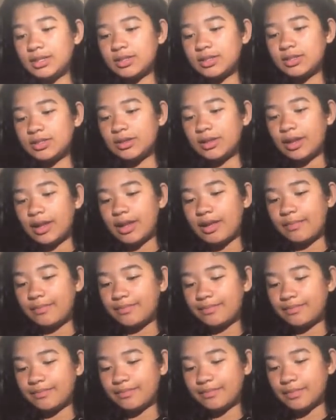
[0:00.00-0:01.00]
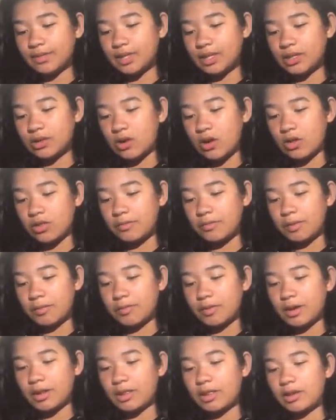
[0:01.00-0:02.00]
So yeah, these are all the
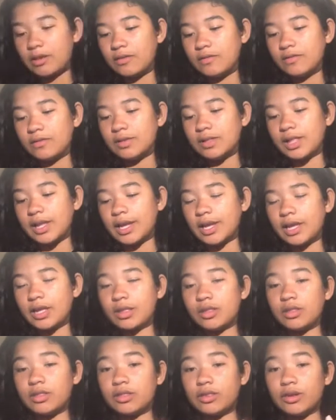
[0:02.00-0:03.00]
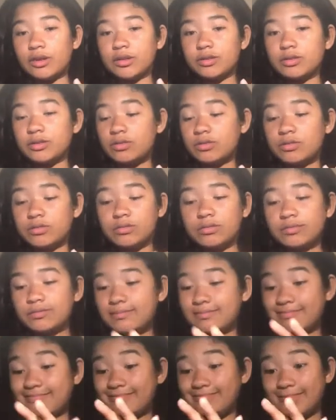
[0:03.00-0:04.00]
people I love. Like, they're so,
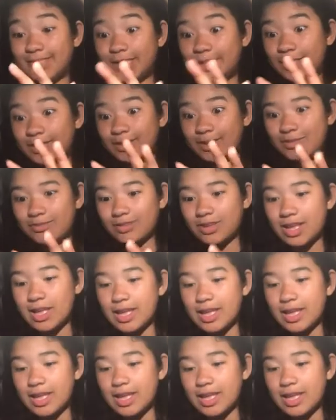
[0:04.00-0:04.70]
you know.